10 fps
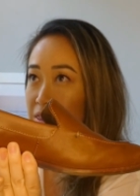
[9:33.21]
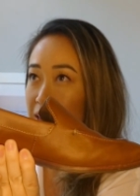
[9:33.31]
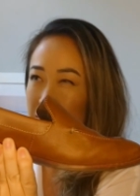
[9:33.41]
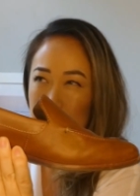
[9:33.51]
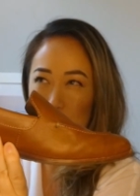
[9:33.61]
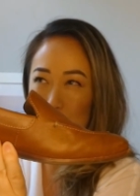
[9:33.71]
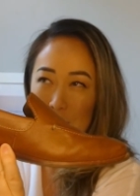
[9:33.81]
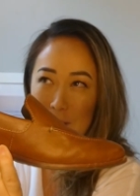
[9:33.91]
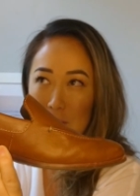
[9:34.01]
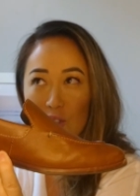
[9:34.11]
that
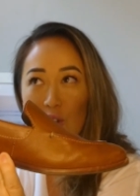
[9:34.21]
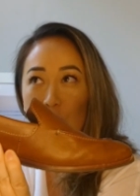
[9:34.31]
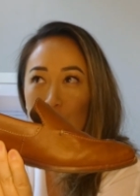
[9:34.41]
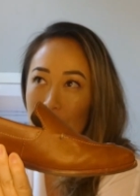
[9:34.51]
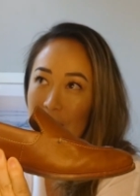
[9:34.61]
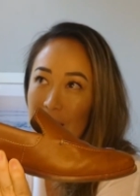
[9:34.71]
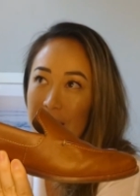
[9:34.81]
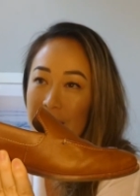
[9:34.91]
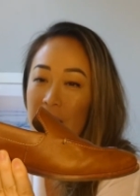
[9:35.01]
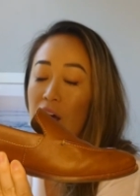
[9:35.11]
in-between snow,
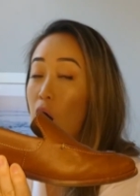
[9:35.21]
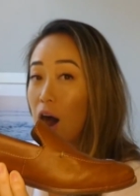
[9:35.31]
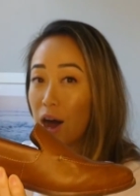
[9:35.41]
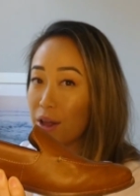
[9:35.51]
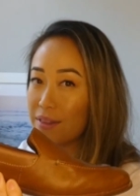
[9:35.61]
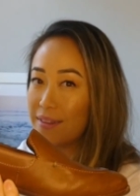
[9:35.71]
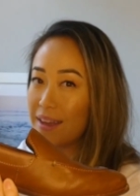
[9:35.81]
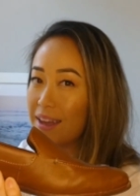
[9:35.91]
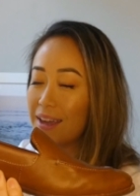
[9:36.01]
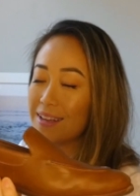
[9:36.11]
rain, hot
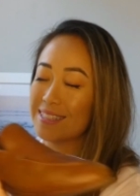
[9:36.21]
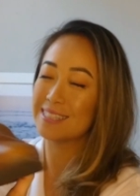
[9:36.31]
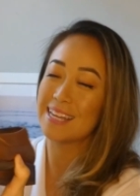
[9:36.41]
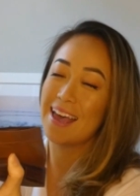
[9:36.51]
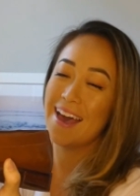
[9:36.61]
days.